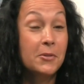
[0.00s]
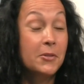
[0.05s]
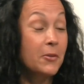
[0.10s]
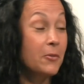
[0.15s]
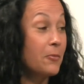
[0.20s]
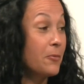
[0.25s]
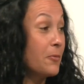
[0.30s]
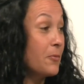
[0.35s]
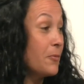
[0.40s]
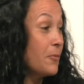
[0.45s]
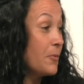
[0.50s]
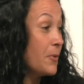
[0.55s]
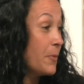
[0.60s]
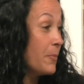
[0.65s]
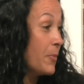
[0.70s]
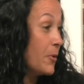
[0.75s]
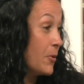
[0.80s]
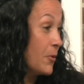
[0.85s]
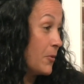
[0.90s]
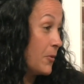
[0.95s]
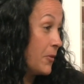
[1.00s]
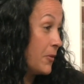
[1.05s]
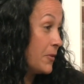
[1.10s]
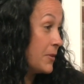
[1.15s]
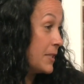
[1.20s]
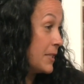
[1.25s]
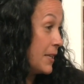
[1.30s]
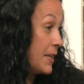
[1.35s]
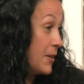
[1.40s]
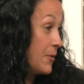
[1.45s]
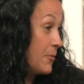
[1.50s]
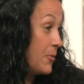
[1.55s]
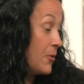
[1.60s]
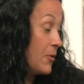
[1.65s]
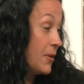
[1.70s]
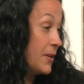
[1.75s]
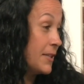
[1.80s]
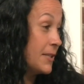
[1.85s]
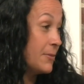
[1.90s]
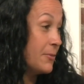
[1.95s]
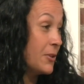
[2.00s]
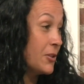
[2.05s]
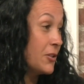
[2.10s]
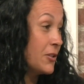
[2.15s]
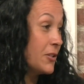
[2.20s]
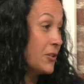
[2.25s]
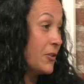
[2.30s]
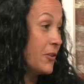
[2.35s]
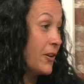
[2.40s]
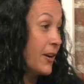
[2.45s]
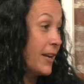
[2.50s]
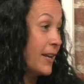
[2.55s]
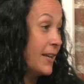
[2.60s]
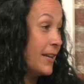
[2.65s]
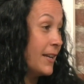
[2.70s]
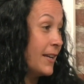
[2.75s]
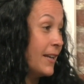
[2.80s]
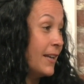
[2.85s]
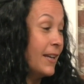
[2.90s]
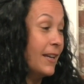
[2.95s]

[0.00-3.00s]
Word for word: So we're both city employees, which is great.